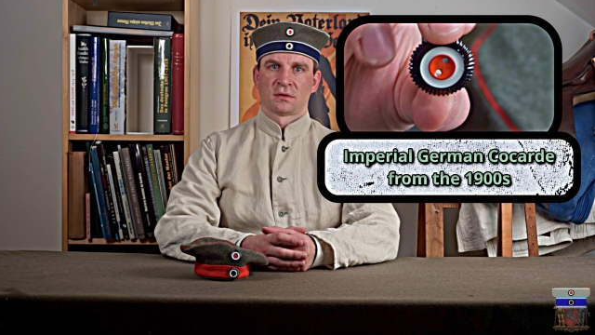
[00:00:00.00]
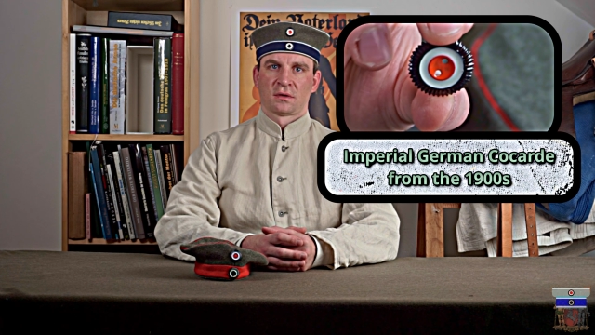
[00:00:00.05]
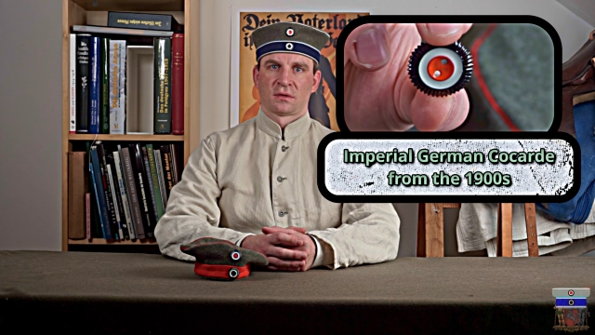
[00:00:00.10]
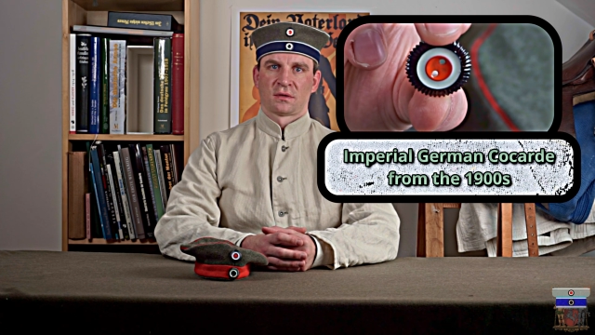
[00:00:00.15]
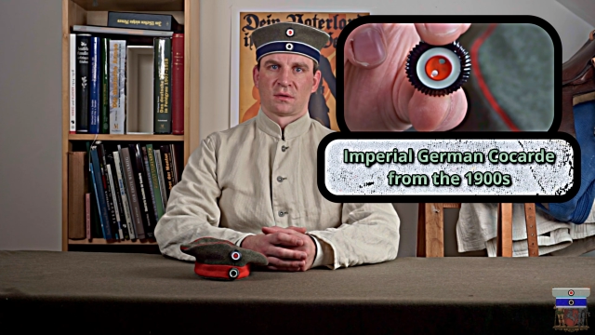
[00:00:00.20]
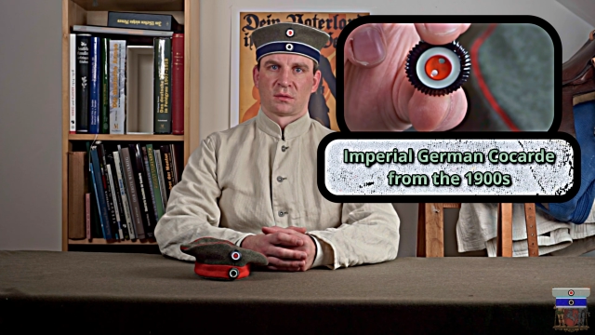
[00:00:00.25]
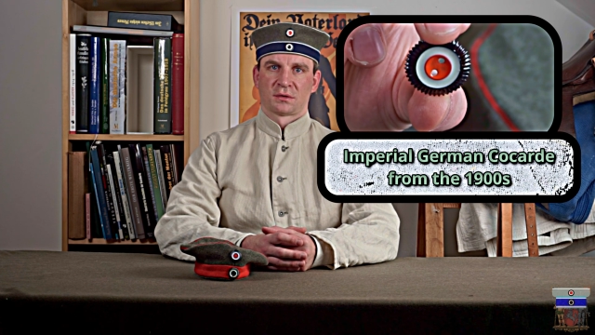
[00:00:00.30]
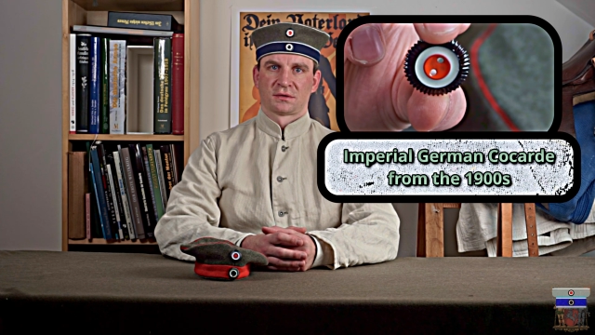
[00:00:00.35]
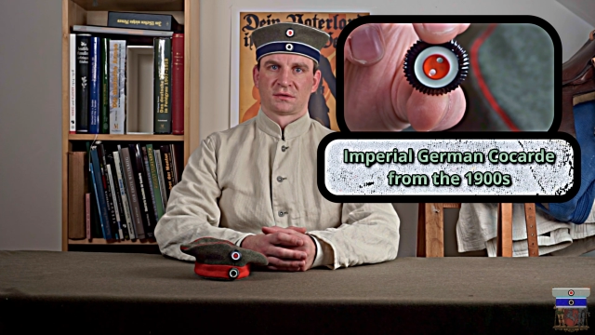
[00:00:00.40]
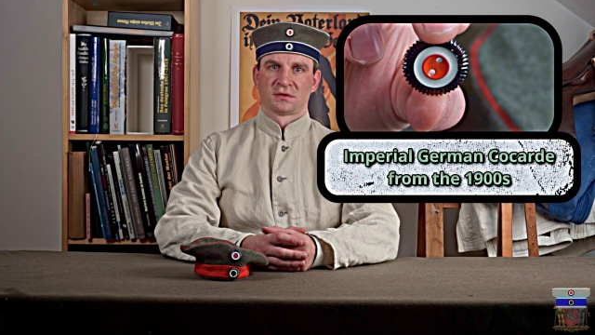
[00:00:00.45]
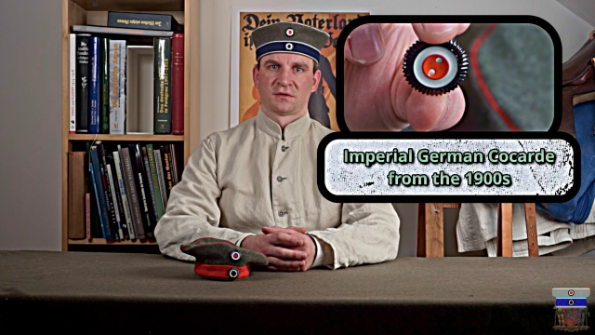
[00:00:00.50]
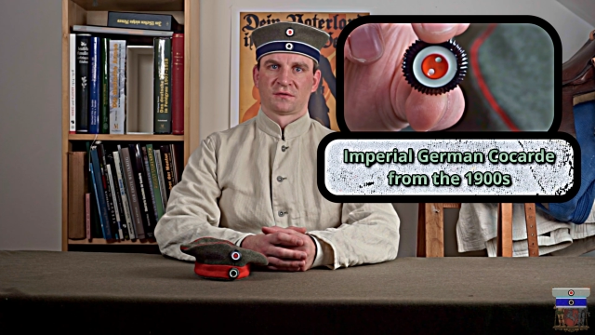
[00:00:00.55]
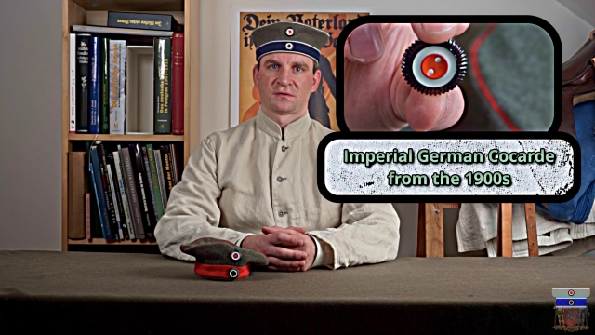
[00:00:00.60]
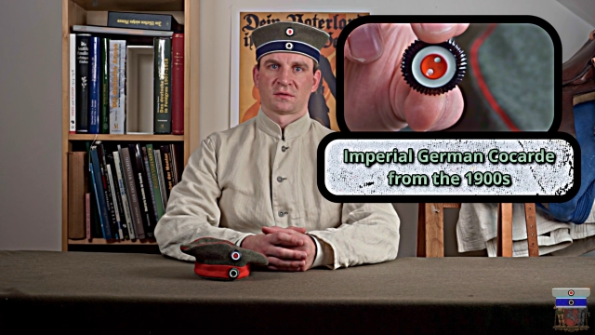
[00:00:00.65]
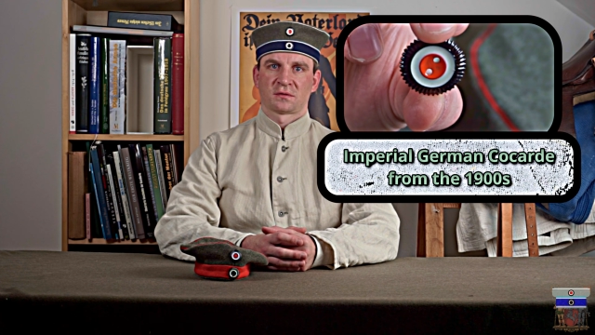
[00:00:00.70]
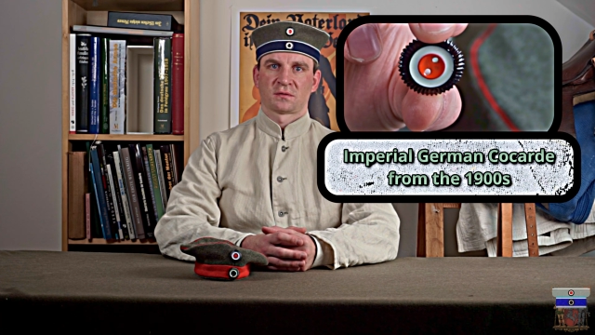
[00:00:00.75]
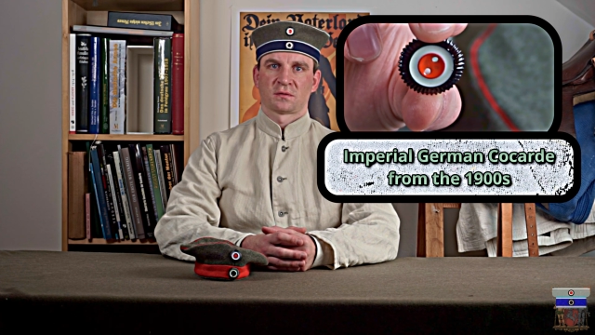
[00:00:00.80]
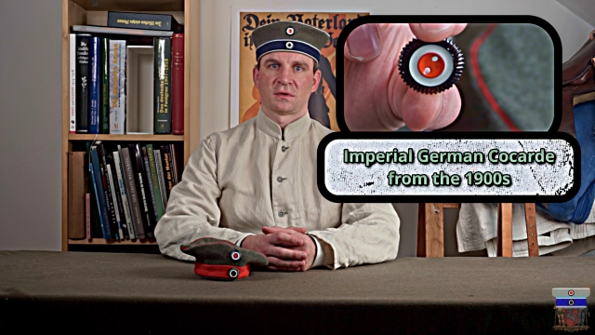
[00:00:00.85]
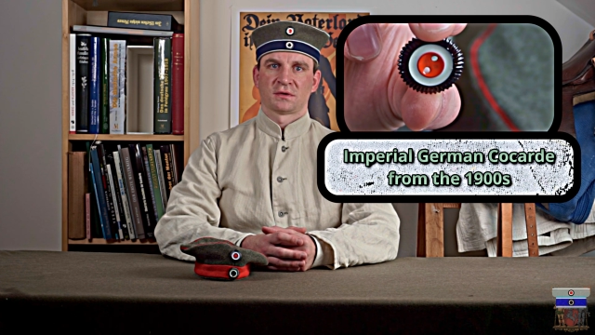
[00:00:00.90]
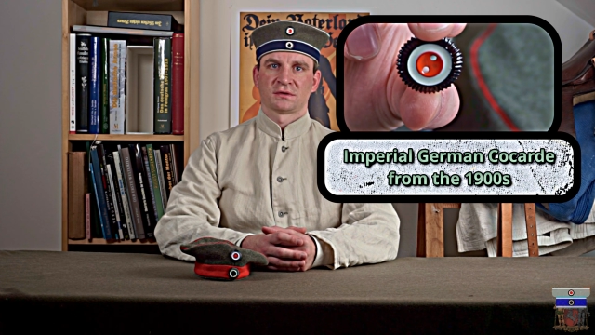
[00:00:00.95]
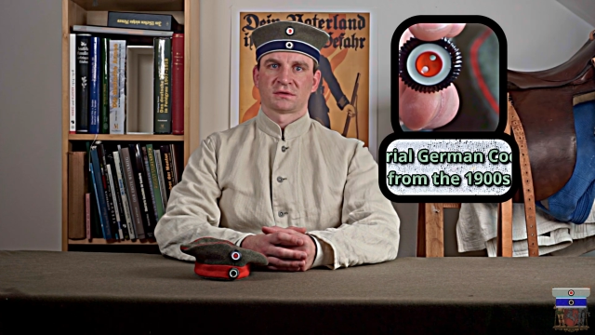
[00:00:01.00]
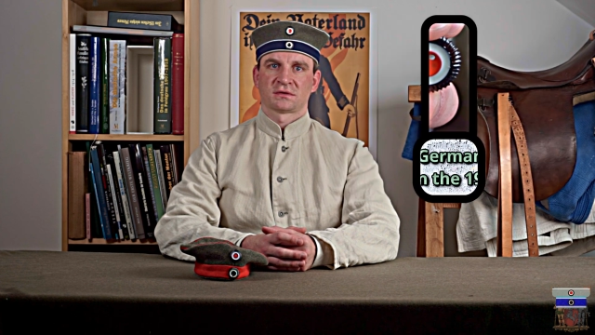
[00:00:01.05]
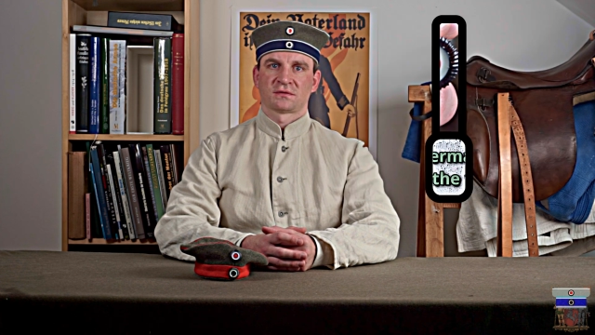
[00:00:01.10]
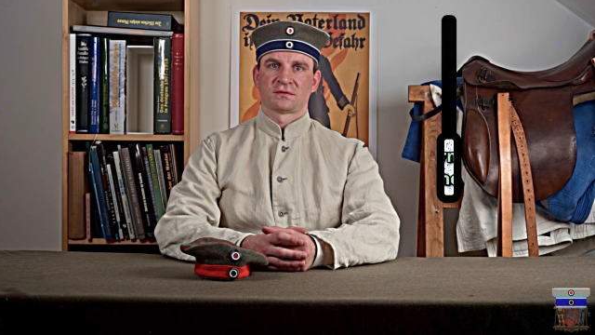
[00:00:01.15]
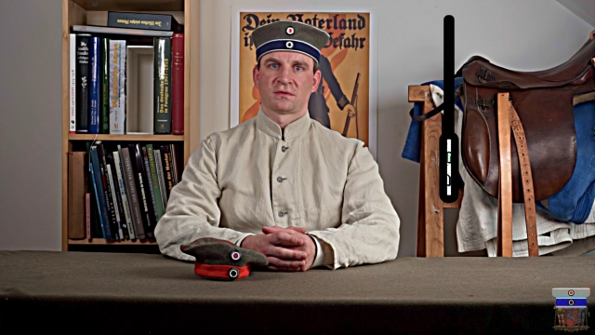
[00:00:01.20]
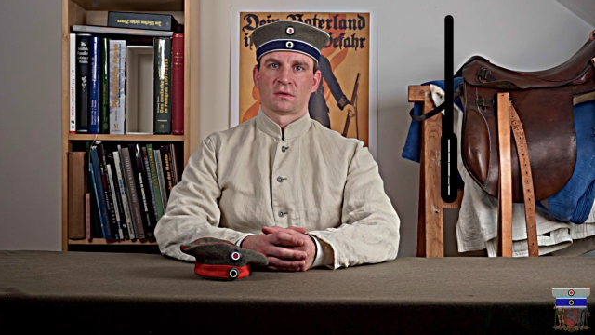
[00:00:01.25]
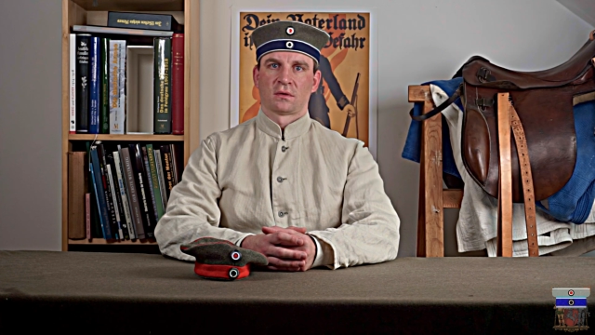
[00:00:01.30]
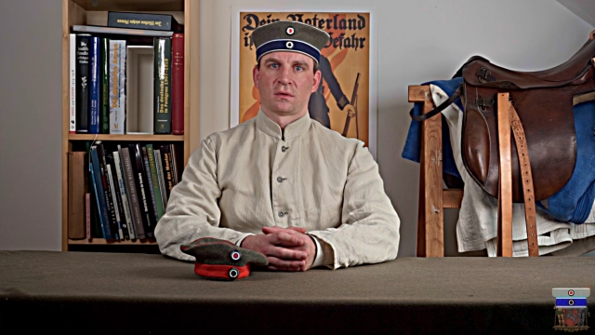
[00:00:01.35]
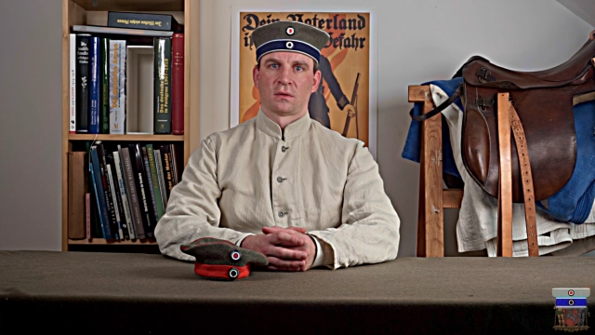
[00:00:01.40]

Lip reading: there were different ones for